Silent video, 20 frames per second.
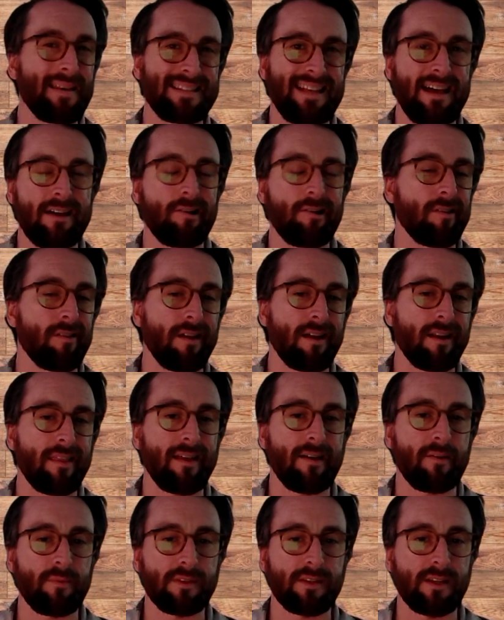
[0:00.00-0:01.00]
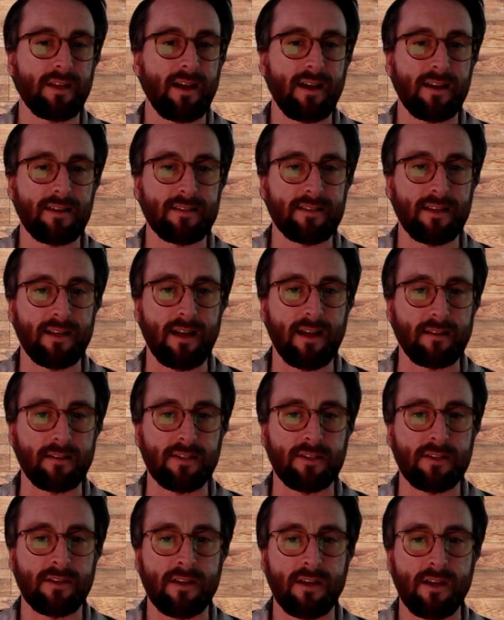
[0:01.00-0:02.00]
Missed out on a lot of that with the guys in
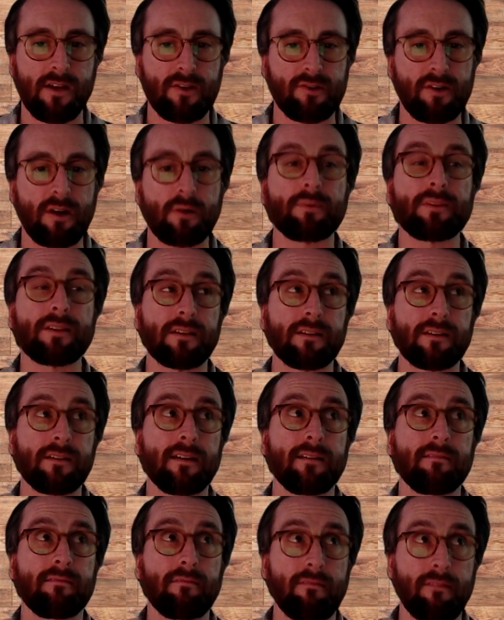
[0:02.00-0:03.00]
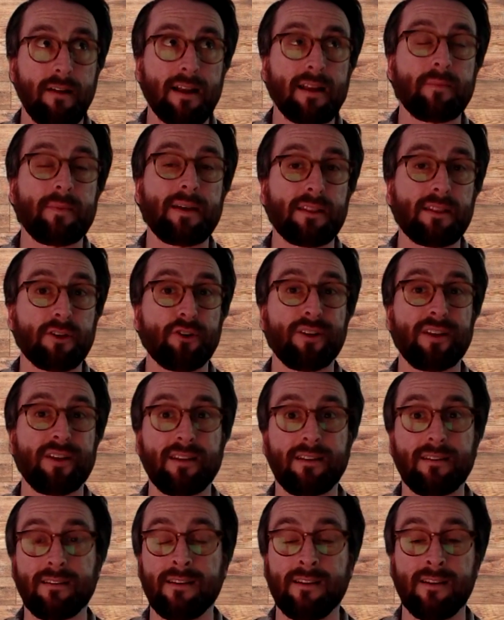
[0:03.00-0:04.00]
college. So I would recommend
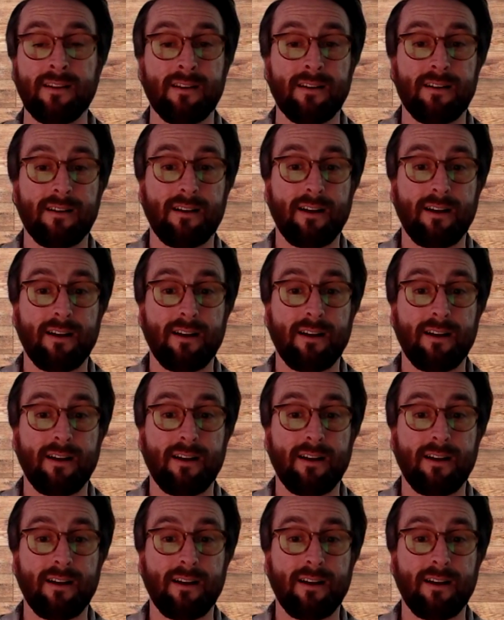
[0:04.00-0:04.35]
learning